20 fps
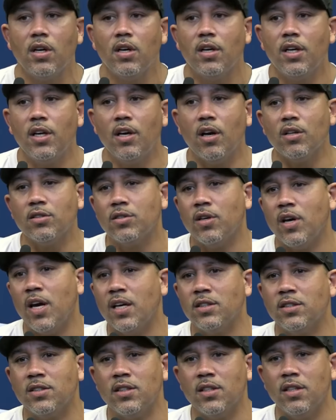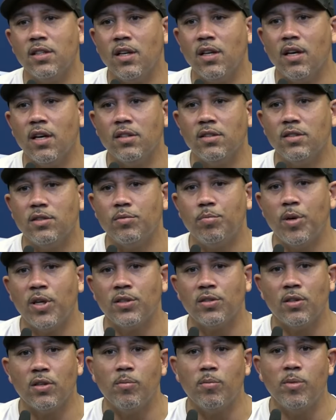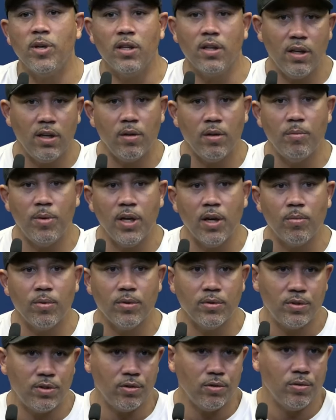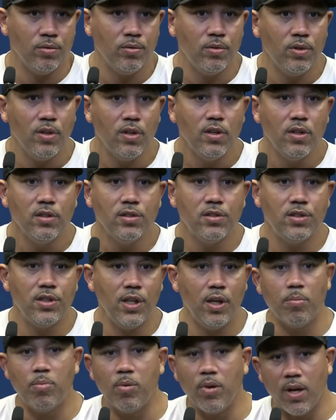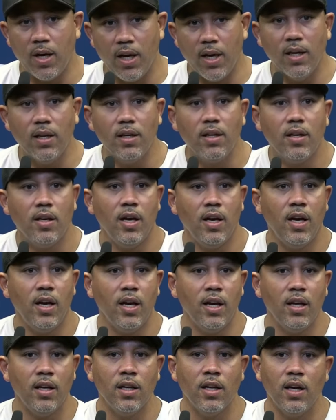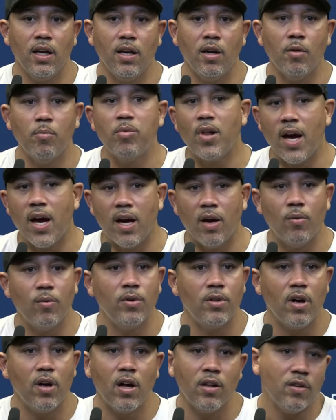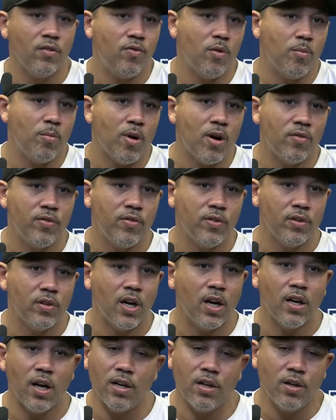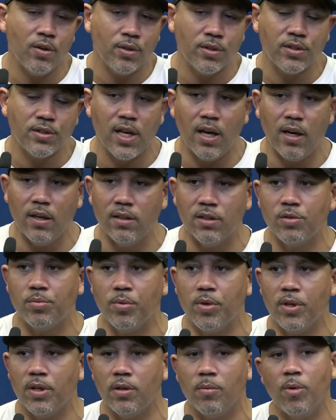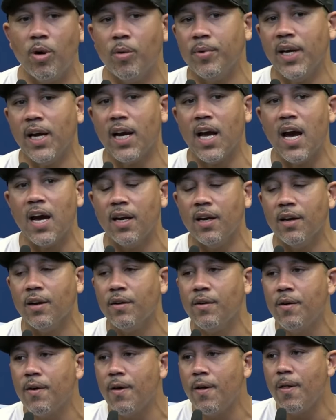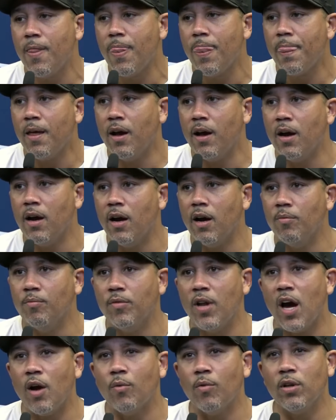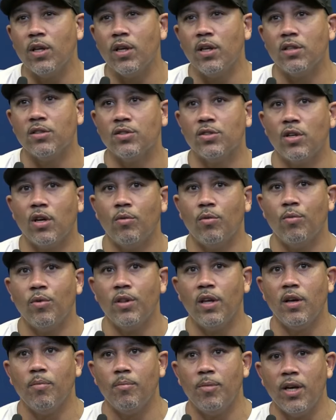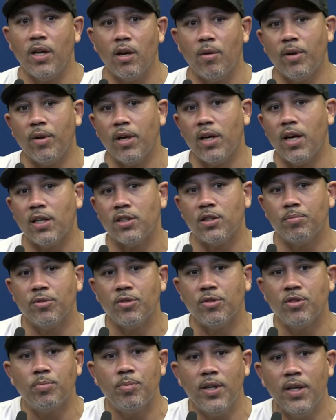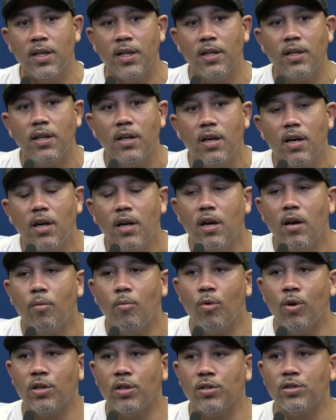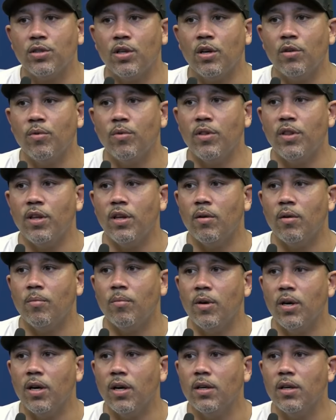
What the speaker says: He also has a special ability to be able to see a play and apply it on the football field. I noticed that in the spring the moment I got here. Not really concerned with him being able to catch up to speed, more concerned with him,